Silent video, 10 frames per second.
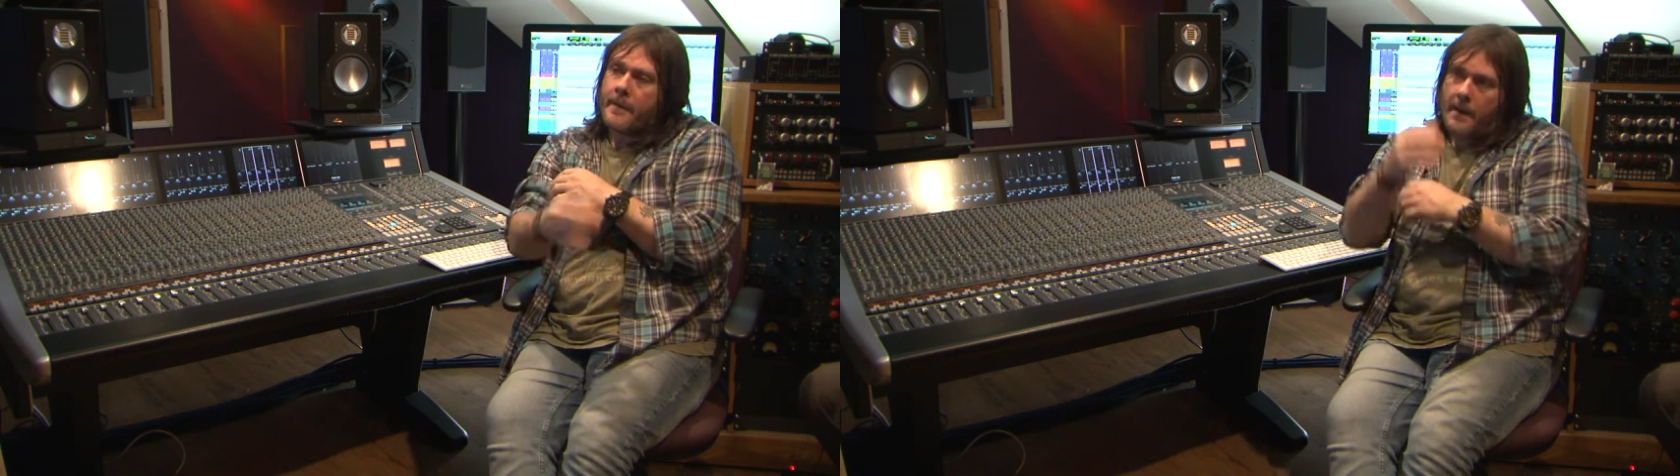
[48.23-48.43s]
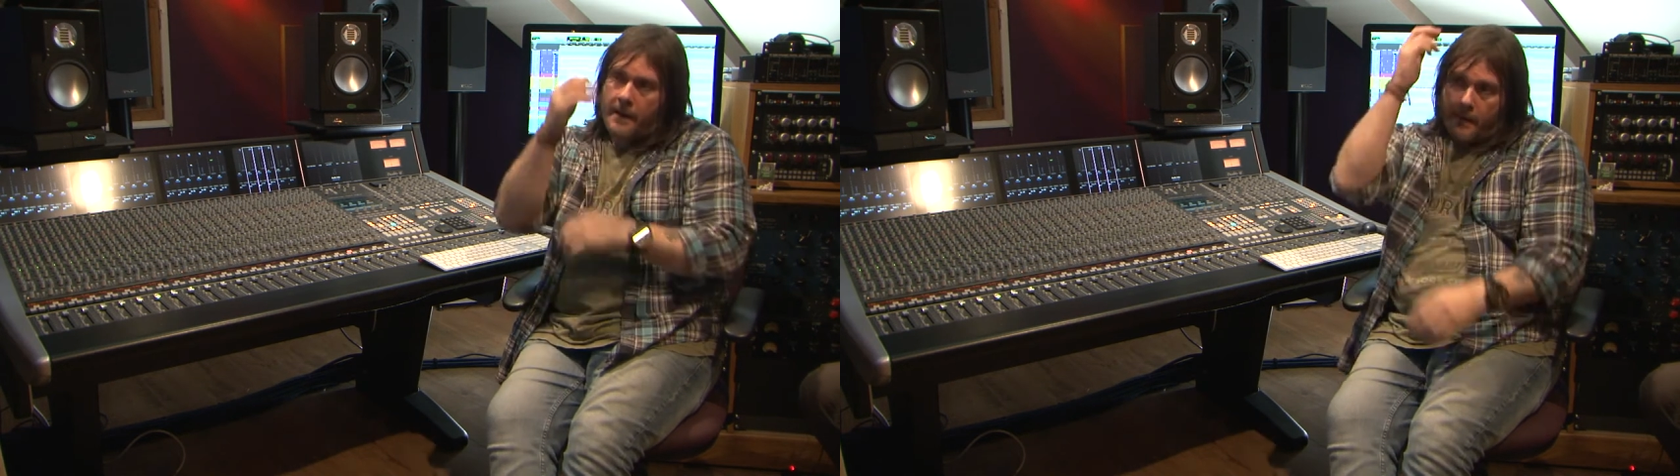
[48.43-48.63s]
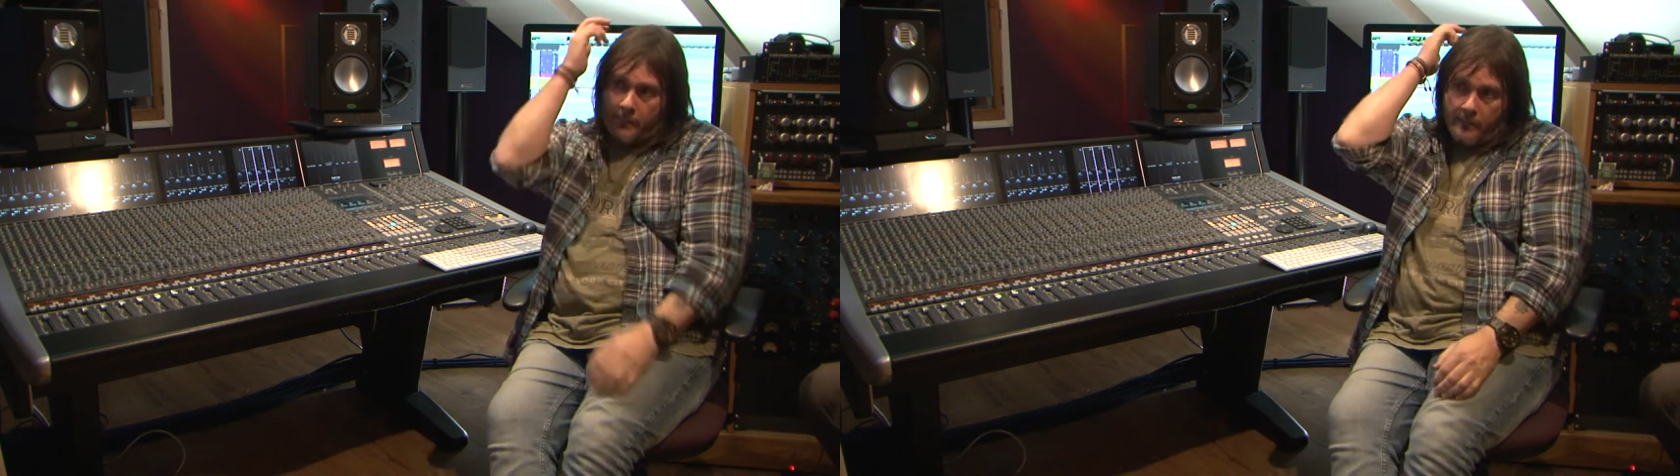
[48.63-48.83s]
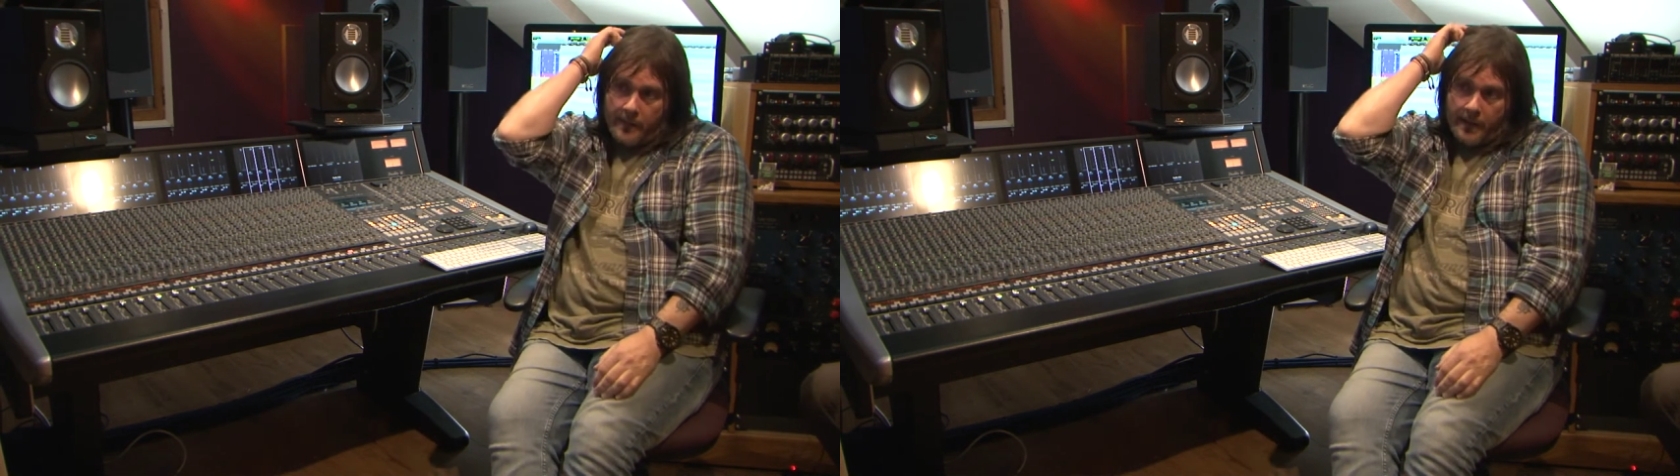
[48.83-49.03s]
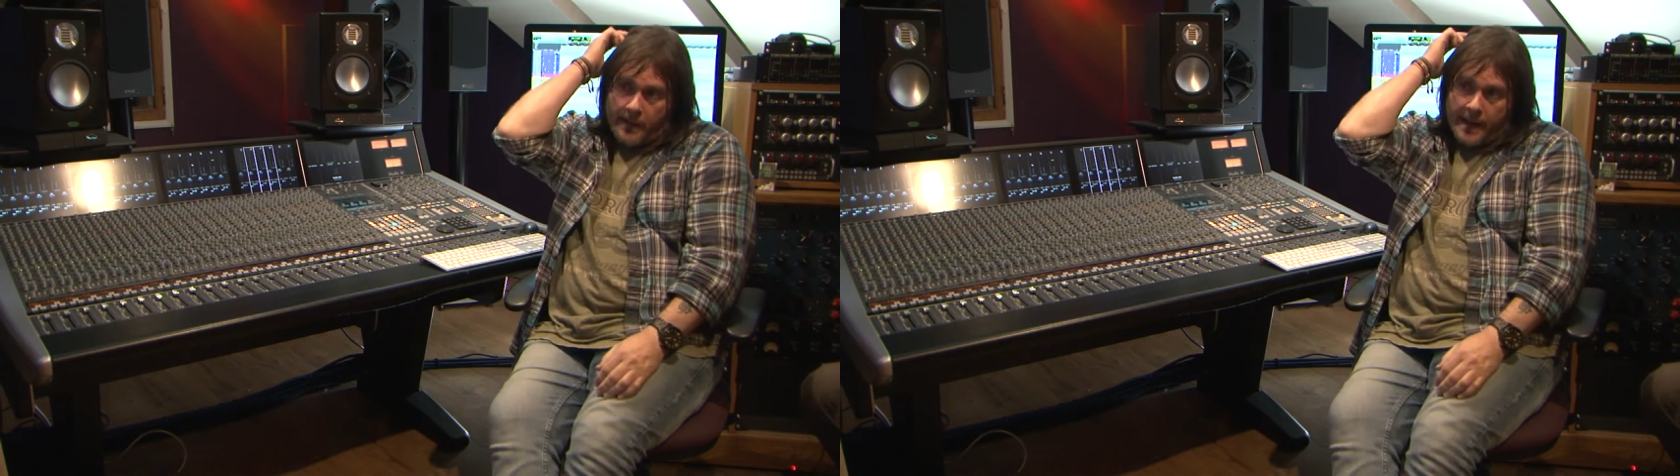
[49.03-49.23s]

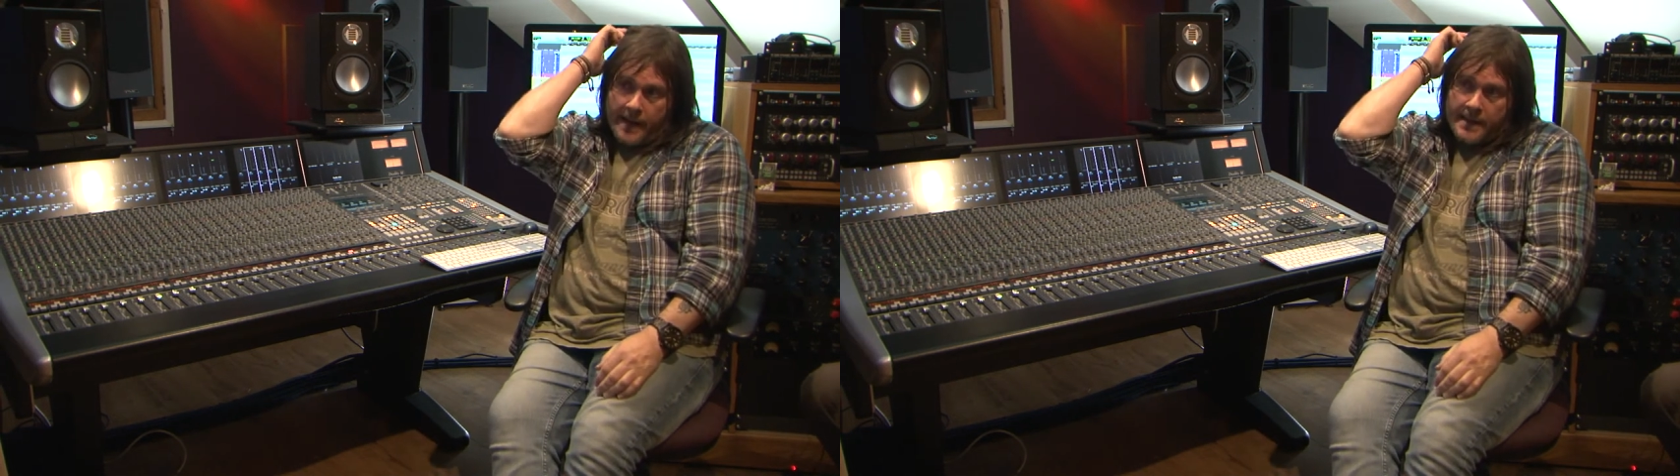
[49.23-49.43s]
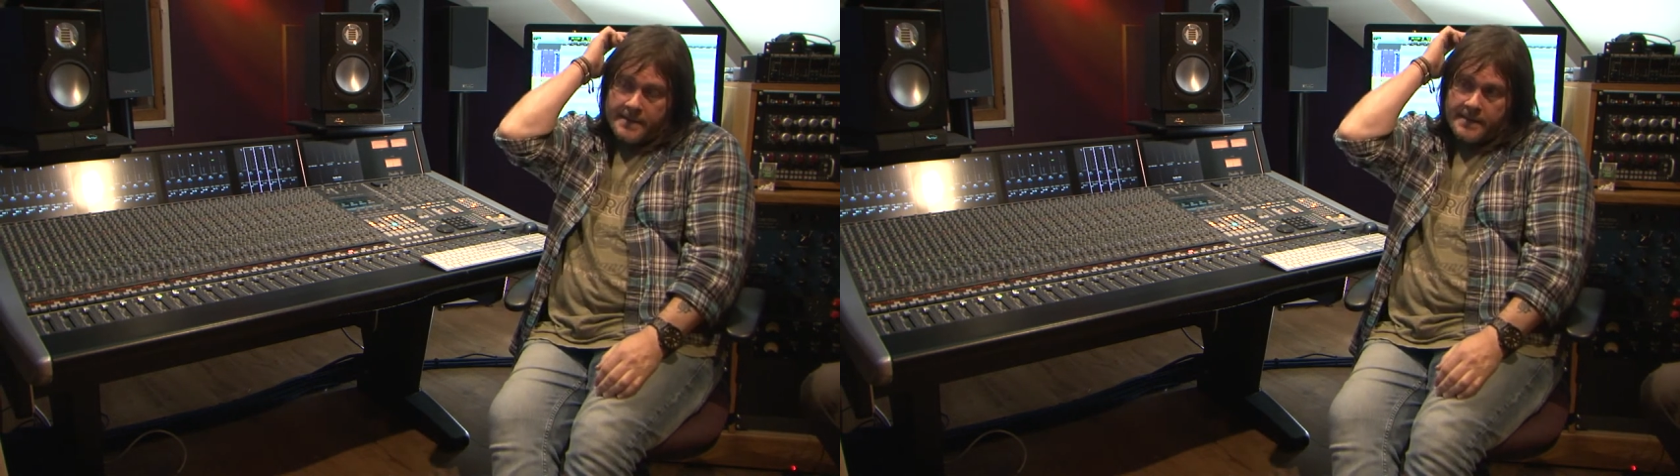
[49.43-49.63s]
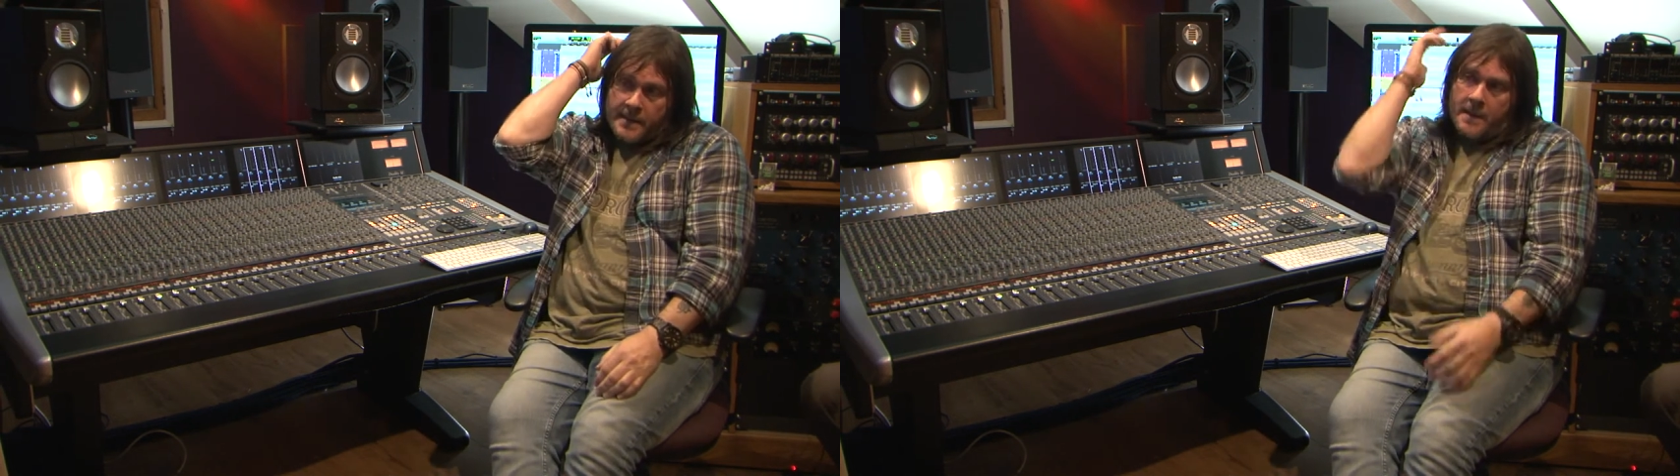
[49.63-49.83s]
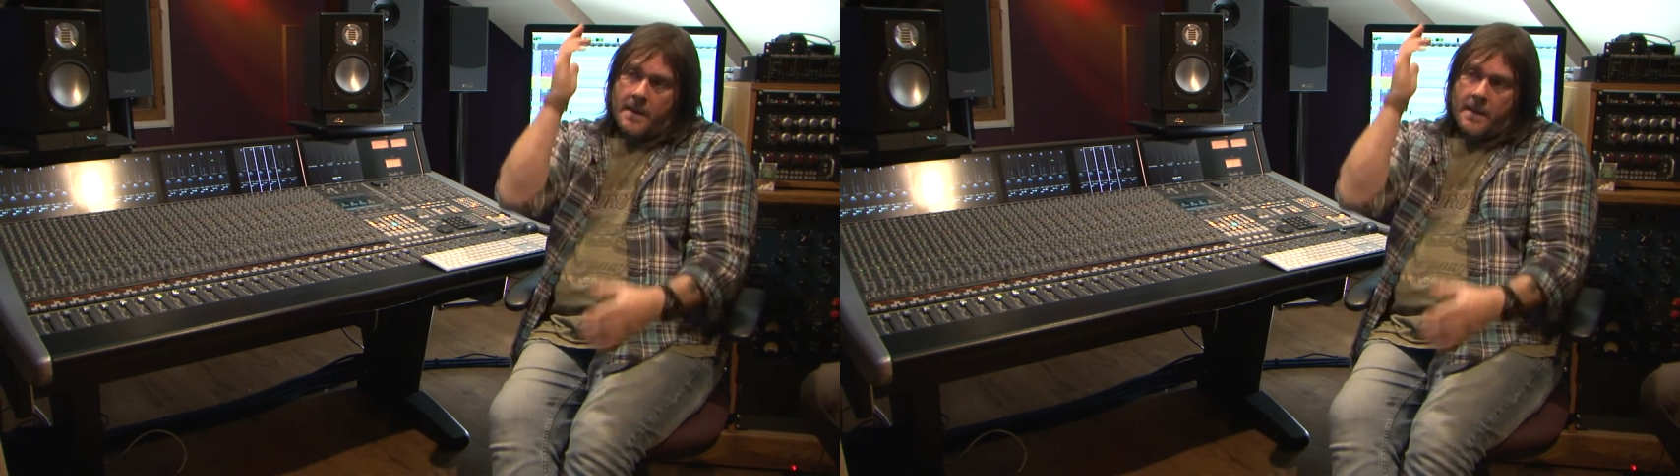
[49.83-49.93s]
and